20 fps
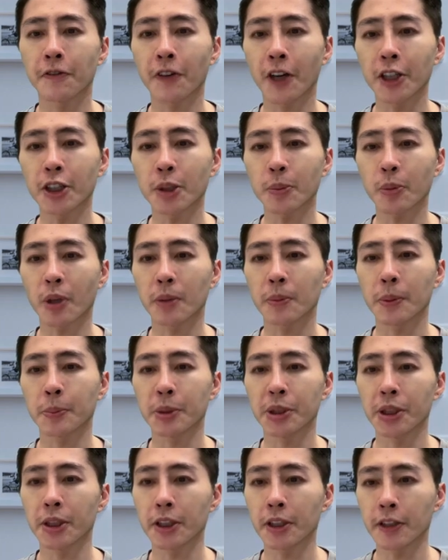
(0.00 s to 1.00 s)
Find the
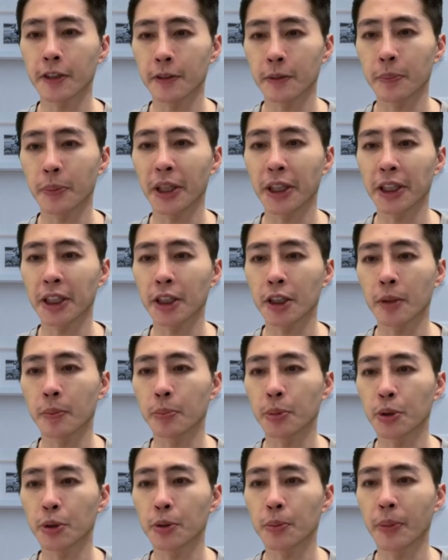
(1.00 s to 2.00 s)
probability of picking a
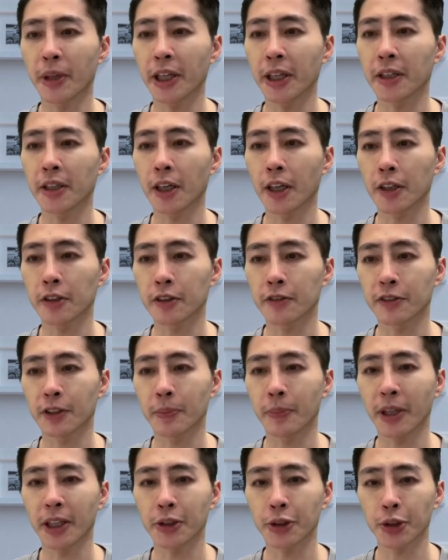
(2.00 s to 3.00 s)
blue pen out of
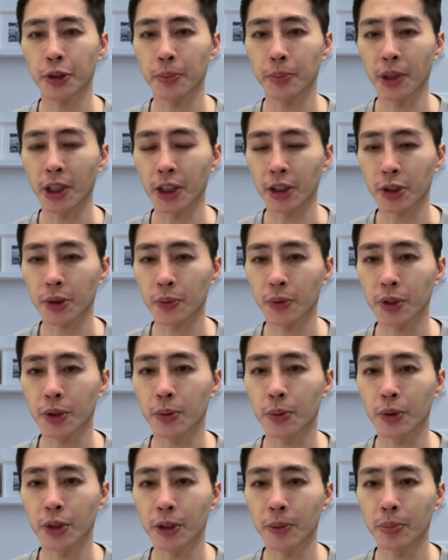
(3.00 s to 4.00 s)
a pencil box
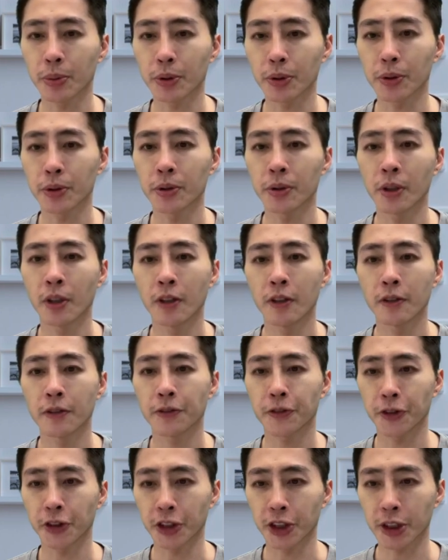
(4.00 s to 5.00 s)
with 3 blue,
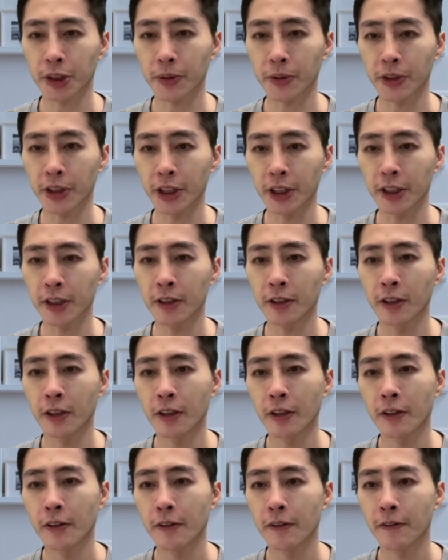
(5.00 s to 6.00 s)
4 green,
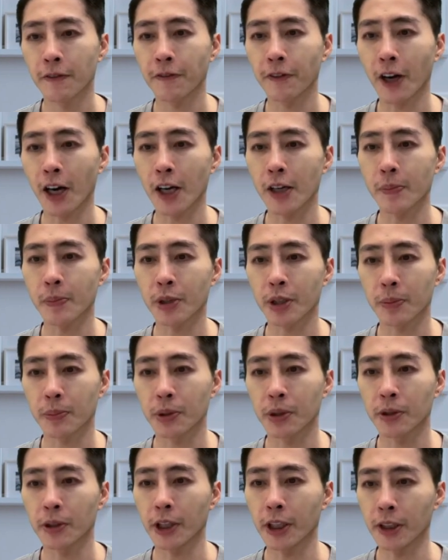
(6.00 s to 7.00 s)
5
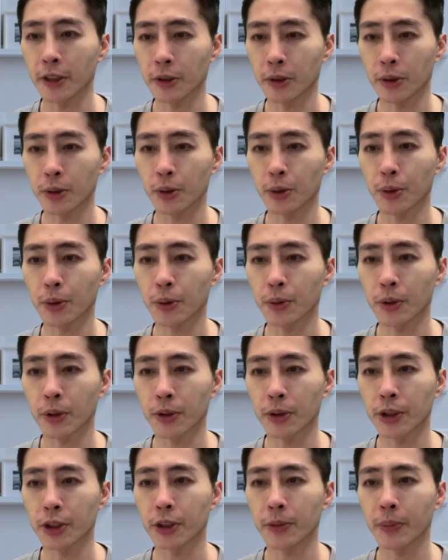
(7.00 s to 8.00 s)
purple, and 2
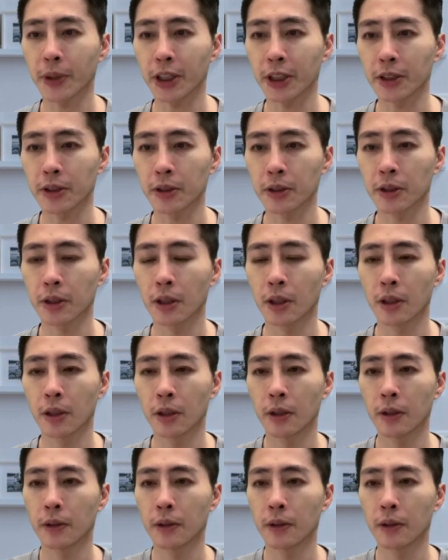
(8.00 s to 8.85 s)
orange pens.